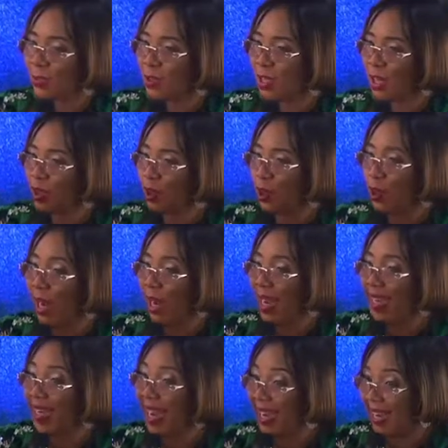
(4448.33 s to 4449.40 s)
you know, like
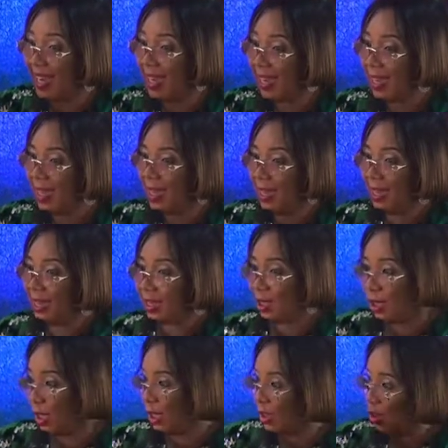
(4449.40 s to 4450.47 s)
cake. It's
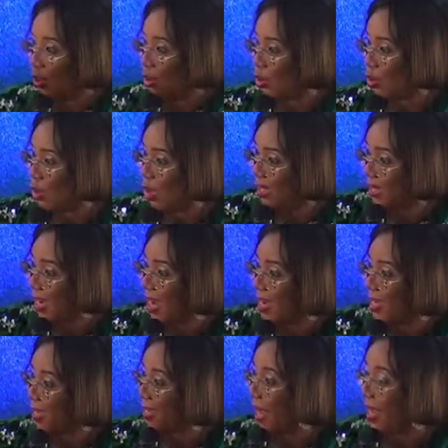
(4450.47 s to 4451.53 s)
not, you know, they
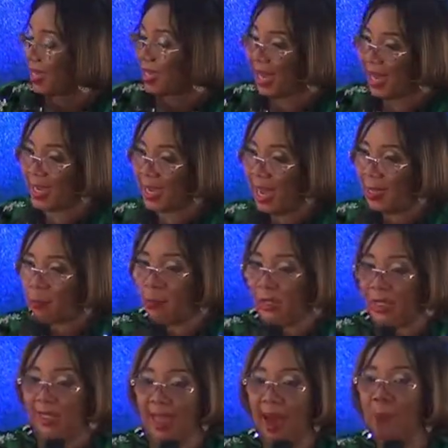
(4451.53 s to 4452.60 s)
diced it like cake and put
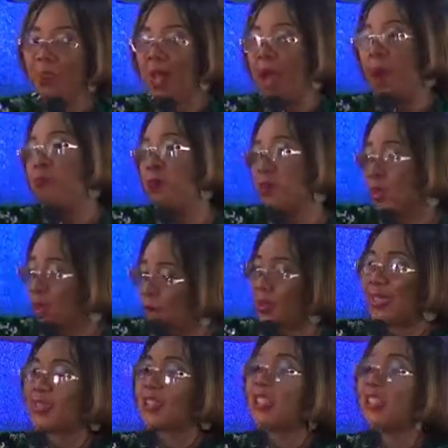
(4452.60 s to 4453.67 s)
it there and put some,
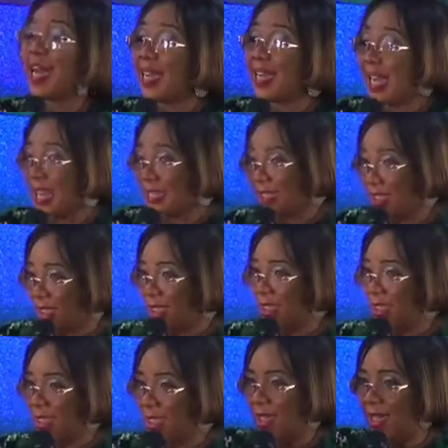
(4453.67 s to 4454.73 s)
she sort of garnished
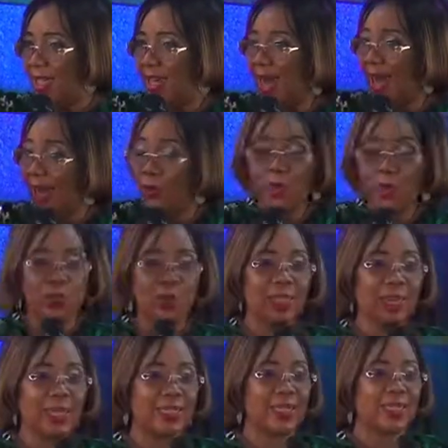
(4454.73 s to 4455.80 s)
it and it was looking
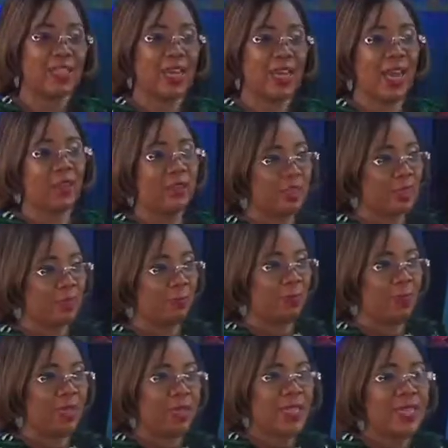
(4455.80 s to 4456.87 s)
nice and she held it.
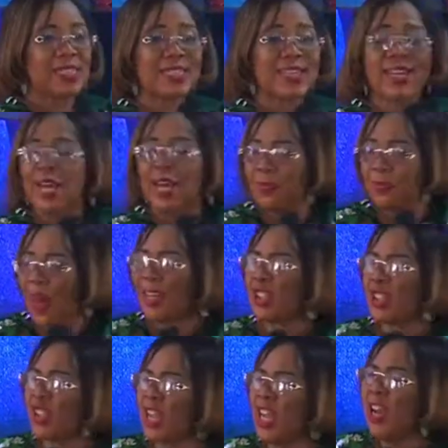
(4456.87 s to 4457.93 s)
She said that
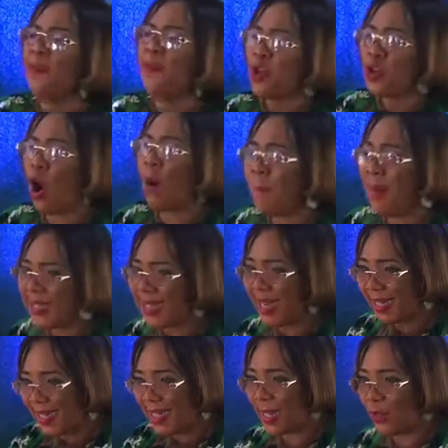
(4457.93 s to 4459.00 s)
she even
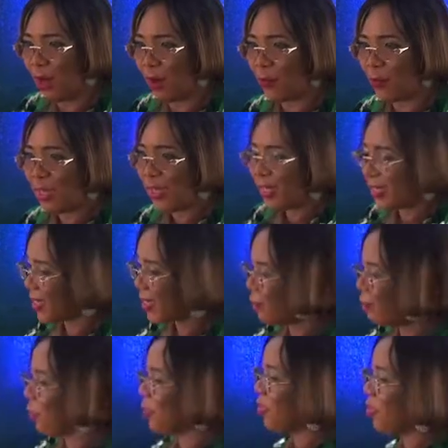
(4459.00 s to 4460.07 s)
commented is enough. She said,
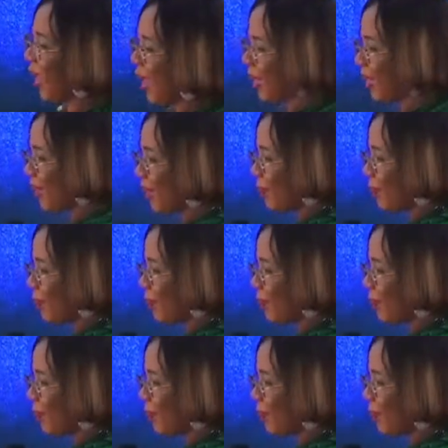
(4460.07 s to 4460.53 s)
but then,